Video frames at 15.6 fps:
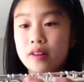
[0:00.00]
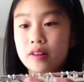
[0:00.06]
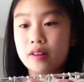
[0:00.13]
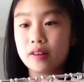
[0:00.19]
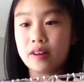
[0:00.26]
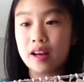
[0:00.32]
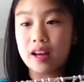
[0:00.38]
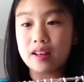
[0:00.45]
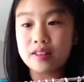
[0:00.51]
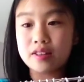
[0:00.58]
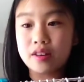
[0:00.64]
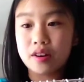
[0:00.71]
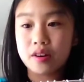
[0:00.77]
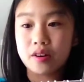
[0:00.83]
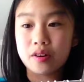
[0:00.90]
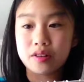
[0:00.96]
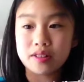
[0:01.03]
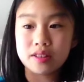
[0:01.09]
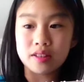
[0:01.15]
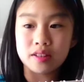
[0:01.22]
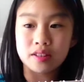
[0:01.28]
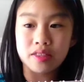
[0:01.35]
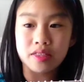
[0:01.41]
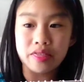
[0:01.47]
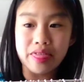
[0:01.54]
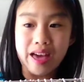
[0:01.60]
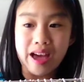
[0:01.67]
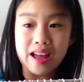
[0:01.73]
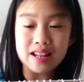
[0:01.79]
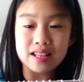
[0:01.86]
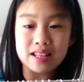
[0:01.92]
Okay, so it's
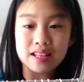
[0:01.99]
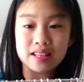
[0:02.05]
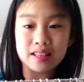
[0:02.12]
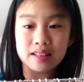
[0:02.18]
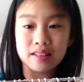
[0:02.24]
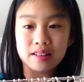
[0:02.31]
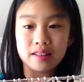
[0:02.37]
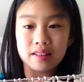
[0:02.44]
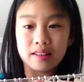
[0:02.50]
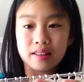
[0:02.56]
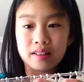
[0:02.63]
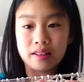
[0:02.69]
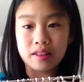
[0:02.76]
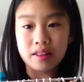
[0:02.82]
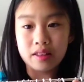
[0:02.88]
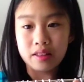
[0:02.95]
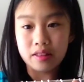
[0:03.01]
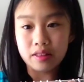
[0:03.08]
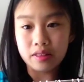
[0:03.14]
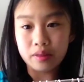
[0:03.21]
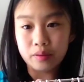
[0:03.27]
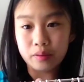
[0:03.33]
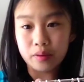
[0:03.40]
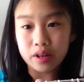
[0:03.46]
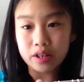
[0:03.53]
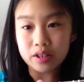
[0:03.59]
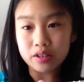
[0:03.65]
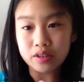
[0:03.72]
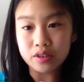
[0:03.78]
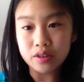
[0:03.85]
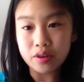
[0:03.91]
that.
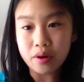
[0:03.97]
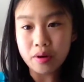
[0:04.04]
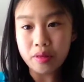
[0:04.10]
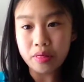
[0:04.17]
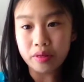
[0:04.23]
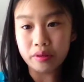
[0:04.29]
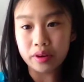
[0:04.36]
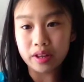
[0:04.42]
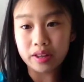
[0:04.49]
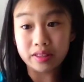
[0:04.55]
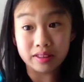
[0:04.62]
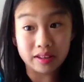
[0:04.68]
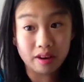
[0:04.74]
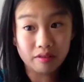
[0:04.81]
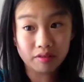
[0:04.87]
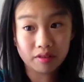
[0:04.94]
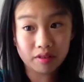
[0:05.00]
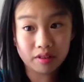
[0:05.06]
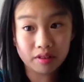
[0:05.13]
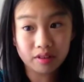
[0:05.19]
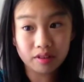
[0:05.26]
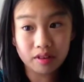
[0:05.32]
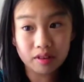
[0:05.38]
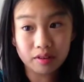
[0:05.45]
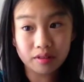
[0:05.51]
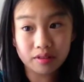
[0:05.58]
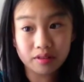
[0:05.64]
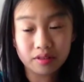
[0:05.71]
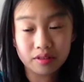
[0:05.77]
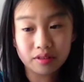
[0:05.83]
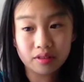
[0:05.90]
One, two, three. The other
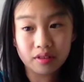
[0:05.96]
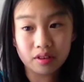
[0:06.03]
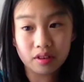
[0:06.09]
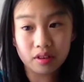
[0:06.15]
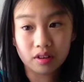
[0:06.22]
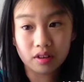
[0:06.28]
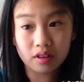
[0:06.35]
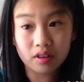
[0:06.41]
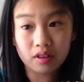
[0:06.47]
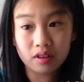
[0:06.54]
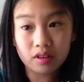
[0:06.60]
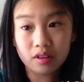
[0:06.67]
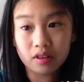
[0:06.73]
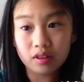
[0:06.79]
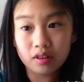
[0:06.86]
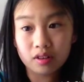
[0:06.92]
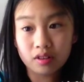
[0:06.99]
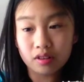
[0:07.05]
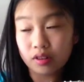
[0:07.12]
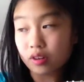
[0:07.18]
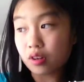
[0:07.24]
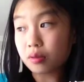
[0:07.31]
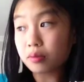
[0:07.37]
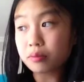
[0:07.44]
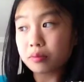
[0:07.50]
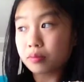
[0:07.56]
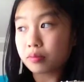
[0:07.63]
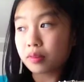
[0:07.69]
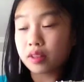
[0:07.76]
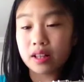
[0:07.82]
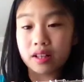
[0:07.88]
ones are, you don't
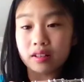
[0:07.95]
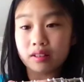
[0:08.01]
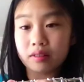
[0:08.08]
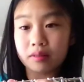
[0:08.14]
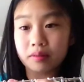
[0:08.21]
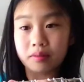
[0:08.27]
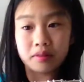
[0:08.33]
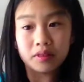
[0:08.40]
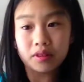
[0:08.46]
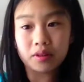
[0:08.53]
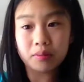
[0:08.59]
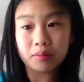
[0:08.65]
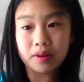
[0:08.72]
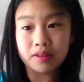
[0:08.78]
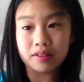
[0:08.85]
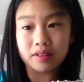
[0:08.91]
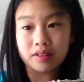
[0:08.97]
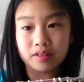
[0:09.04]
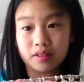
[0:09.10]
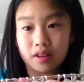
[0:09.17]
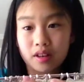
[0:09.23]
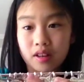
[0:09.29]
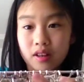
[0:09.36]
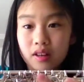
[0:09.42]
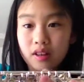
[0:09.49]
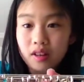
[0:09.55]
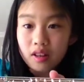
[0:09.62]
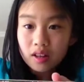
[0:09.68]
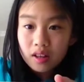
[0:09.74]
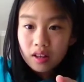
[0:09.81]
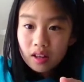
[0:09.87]
click, don't press these, okay?
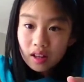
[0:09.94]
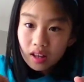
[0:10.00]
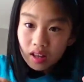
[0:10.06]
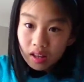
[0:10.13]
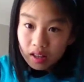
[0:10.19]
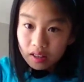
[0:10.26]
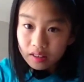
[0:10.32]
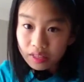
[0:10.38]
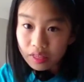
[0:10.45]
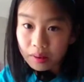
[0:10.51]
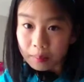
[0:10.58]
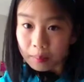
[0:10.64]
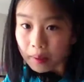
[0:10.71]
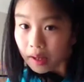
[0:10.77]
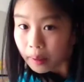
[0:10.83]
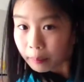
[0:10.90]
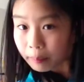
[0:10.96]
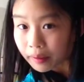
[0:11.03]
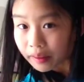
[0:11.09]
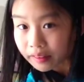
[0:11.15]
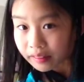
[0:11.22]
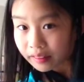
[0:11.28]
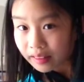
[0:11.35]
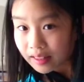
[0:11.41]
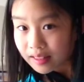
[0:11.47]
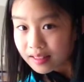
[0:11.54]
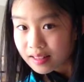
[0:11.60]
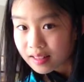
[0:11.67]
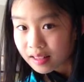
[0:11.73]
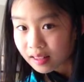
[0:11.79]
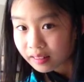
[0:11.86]
And the bottom thing,
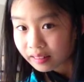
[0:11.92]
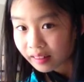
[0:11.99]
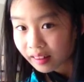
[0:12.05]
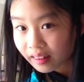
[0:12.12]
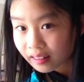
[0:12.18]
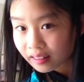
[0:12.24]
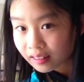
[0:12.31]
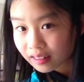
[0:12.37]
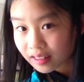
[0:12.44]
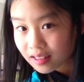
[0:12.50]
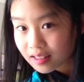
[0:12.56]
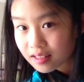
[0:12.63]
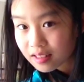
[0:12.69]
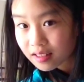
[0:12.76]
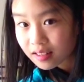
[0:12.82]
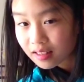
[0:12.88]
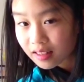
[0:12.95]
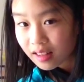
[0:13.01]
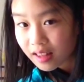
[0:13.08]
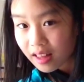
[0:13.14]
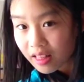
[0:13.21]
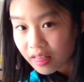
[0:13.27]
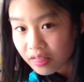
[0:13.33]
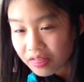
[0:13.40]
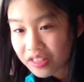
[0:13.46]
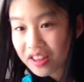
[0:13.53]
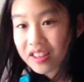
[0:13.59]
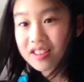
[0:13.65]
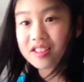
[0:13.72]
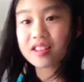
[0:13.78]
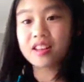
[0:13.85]
this, not this,
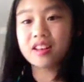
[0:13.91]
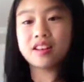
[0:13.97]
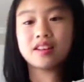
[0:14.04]
this.